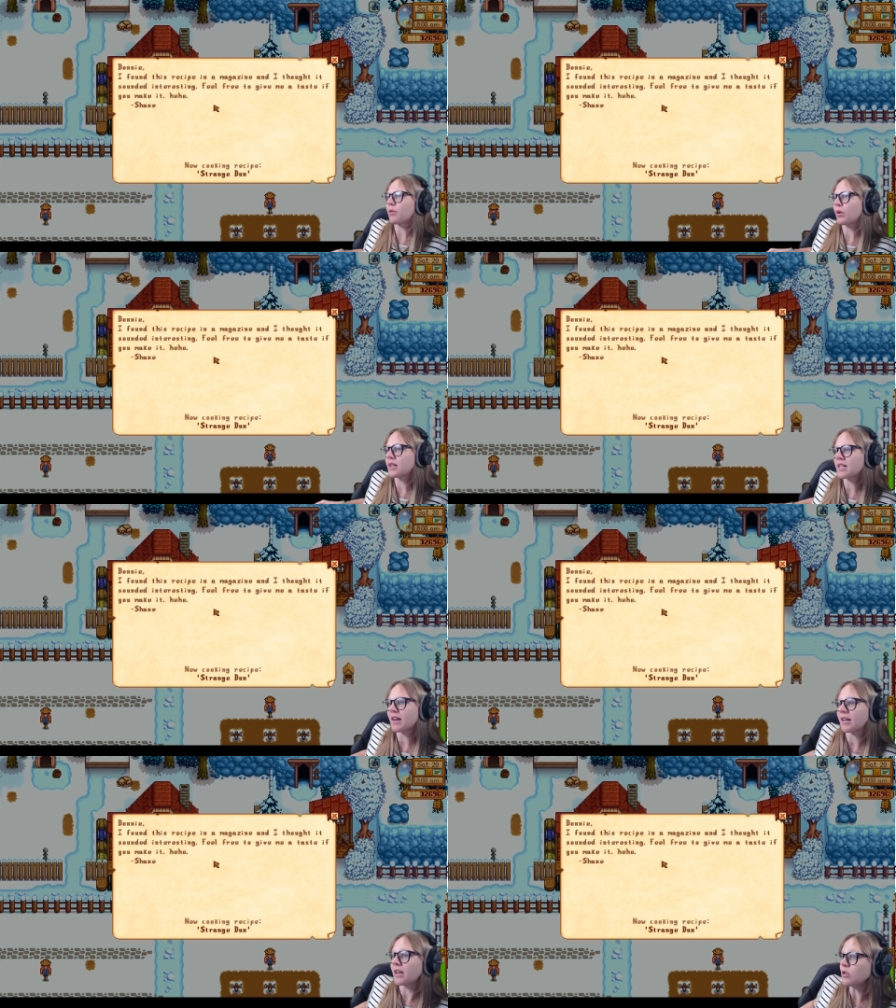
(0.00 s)
and I thought it
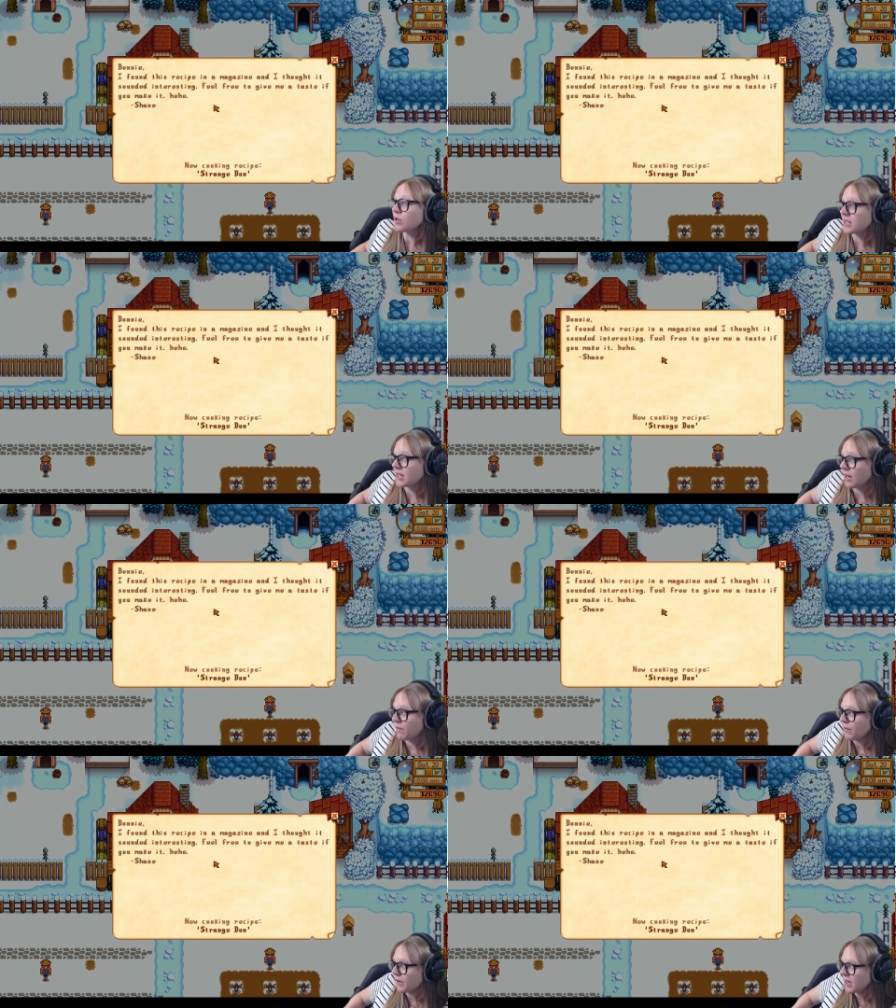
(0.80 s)
sounded interesting.
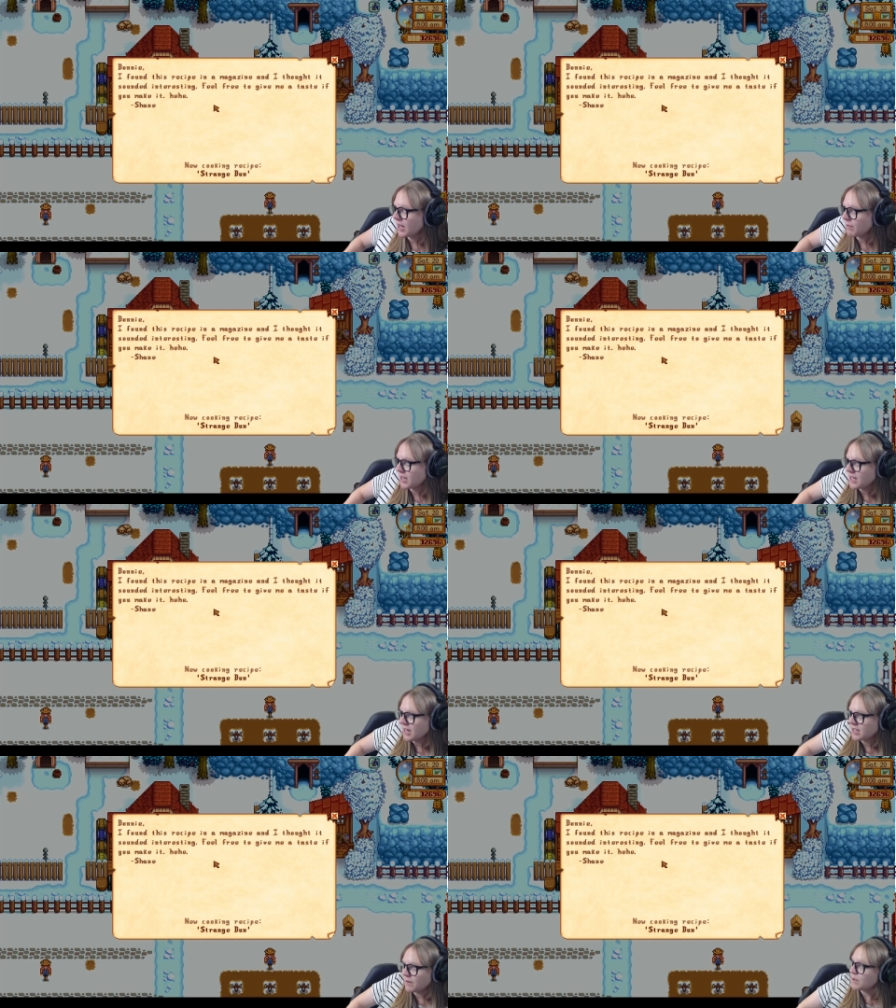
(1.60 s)
Feel free to give me a
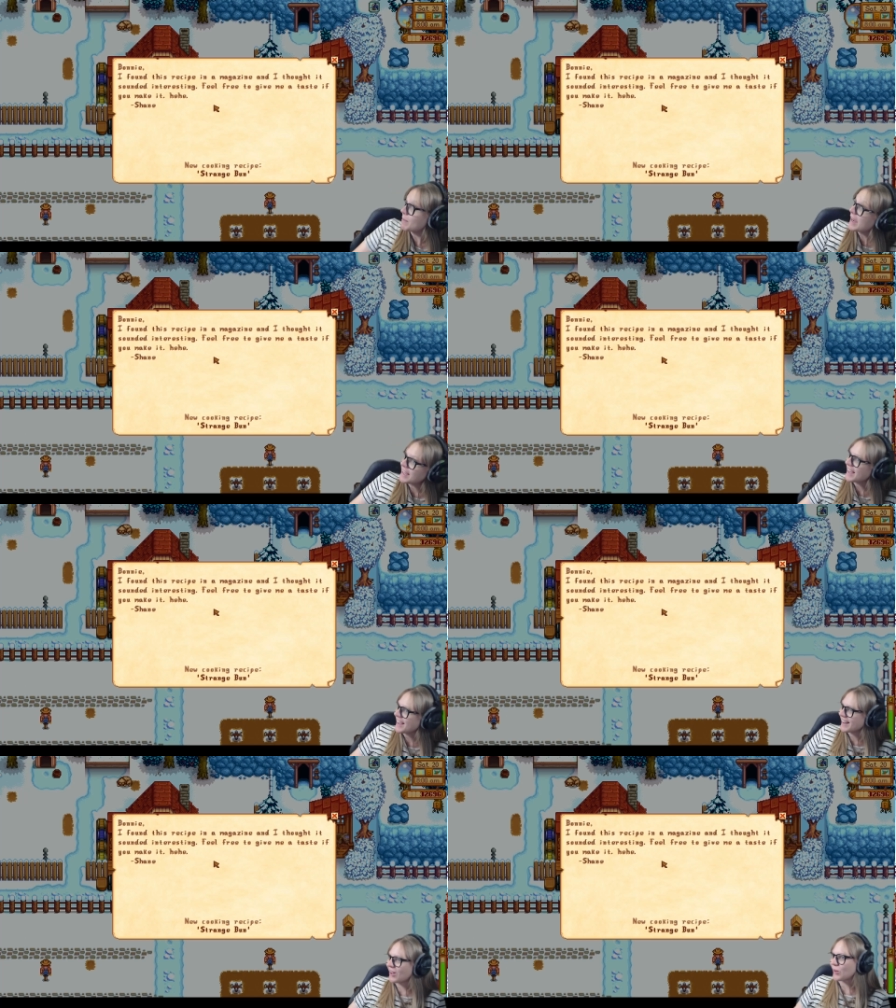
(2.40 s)
taste if you make
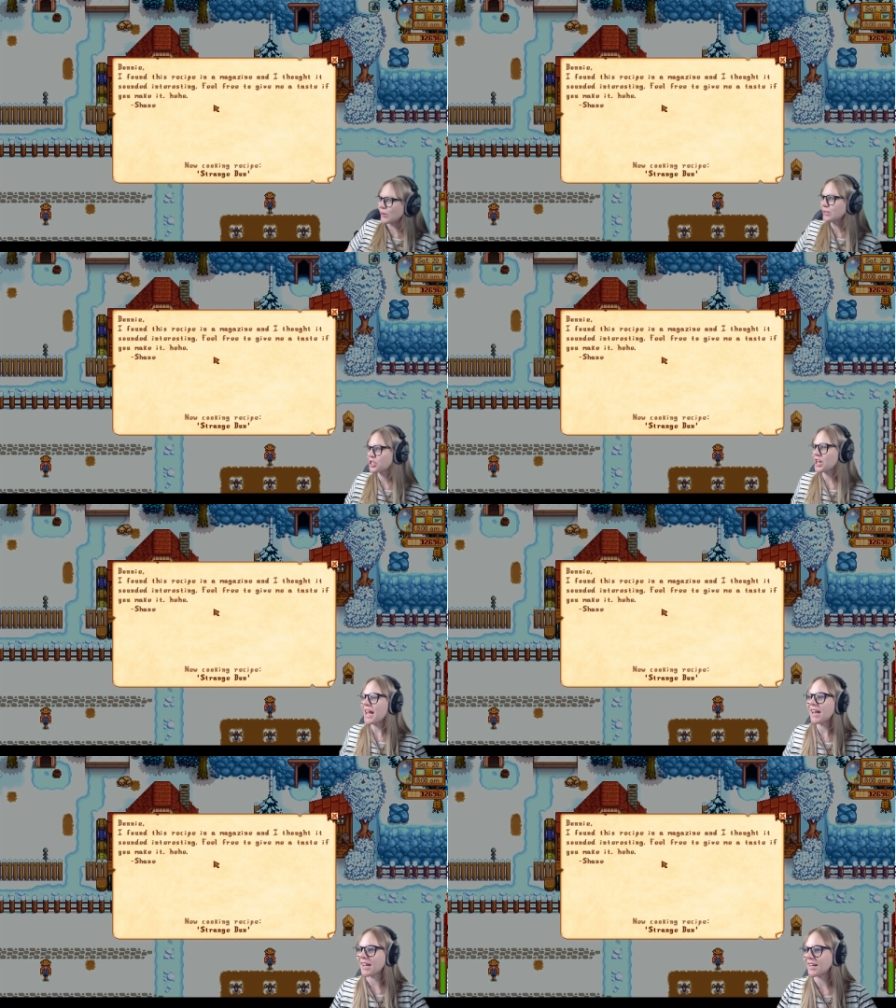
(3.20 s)
it. Lol,
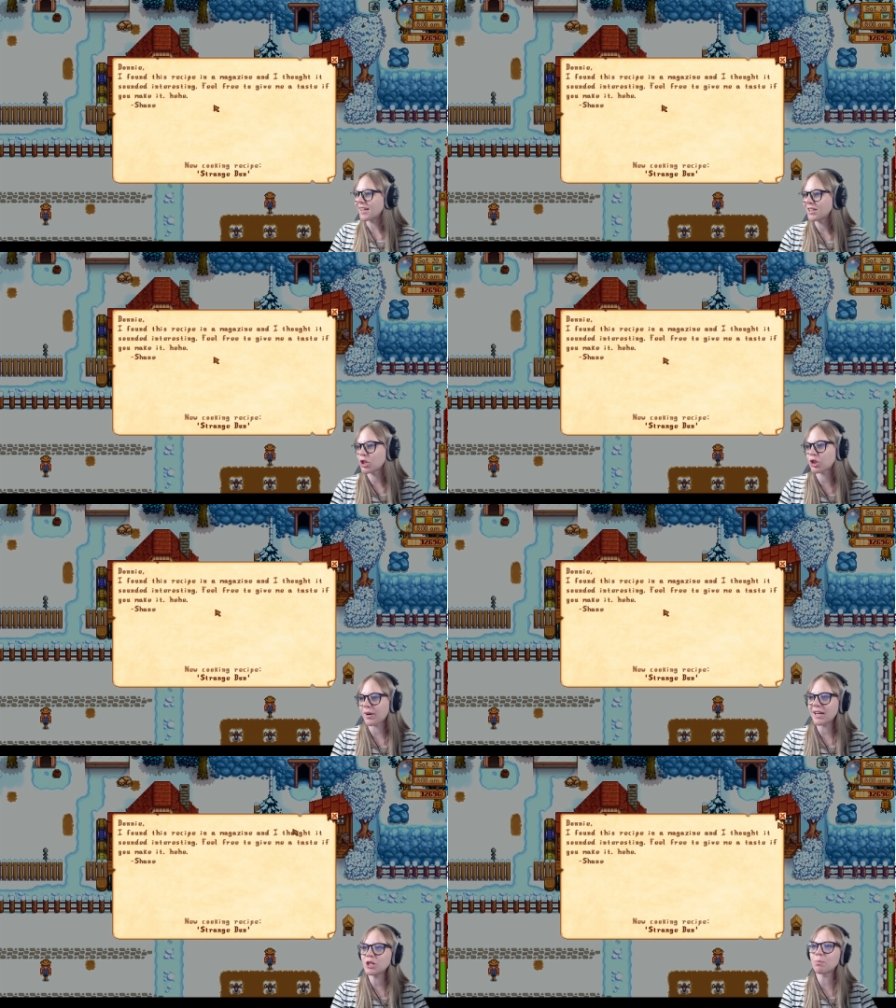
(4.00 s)
Shane.
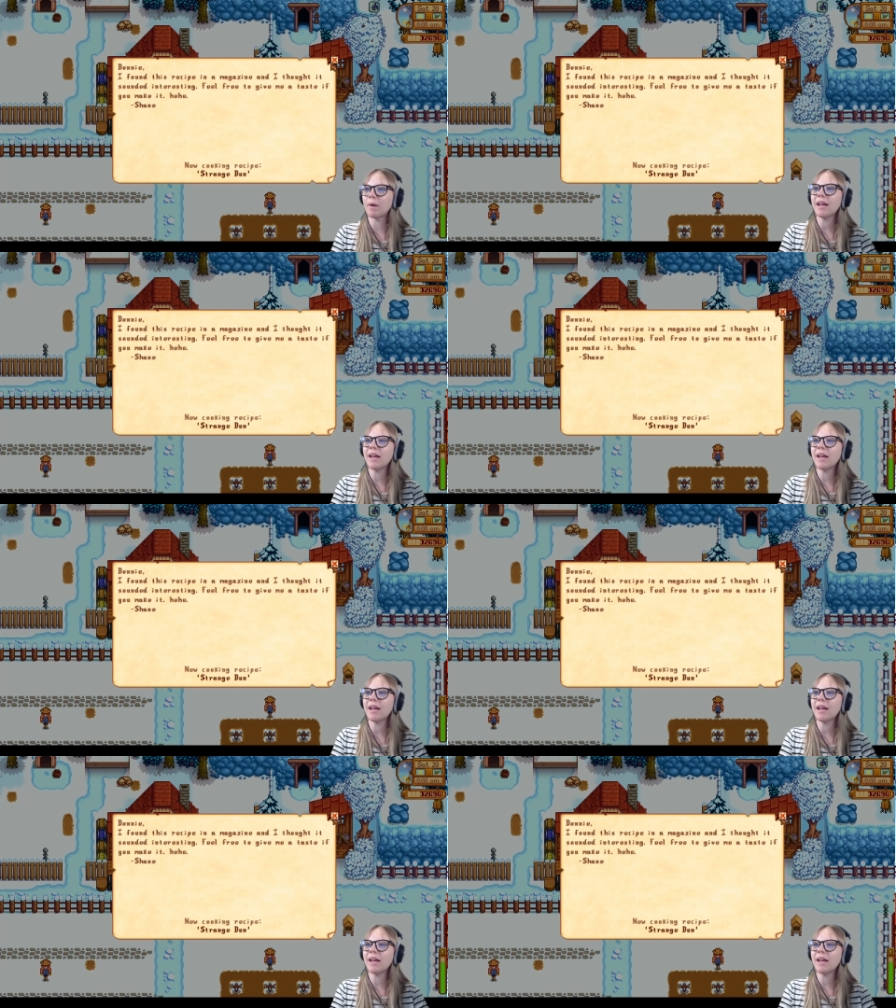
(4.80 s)
Strange